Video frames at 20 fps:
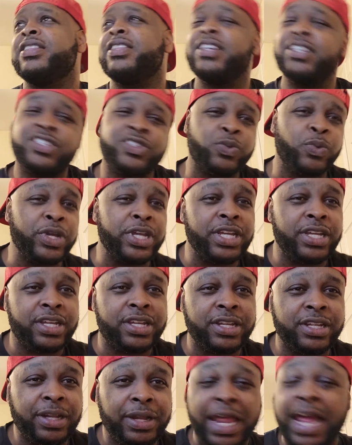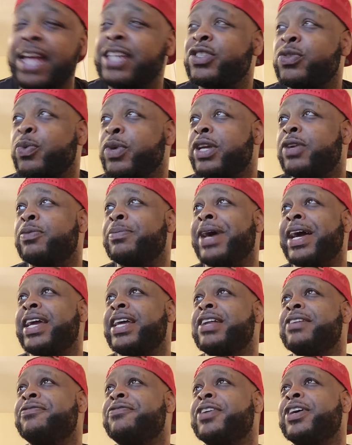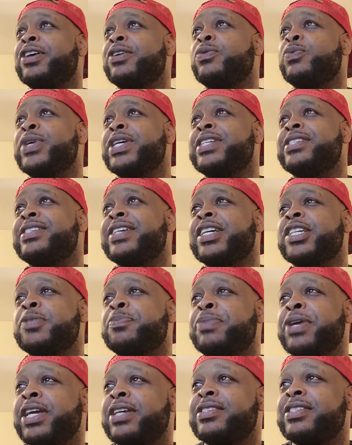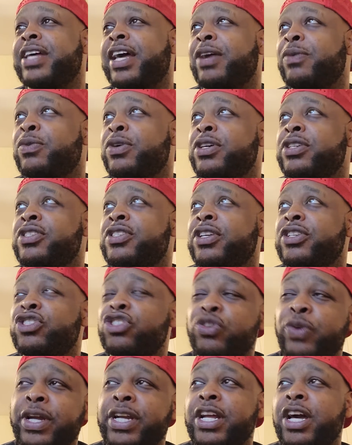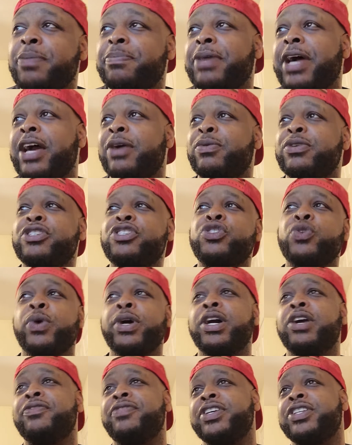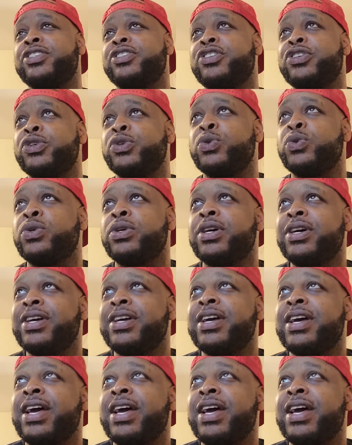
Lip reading: This week, last week with my NFL Week 6 picks, I was straight up, I was 12-2.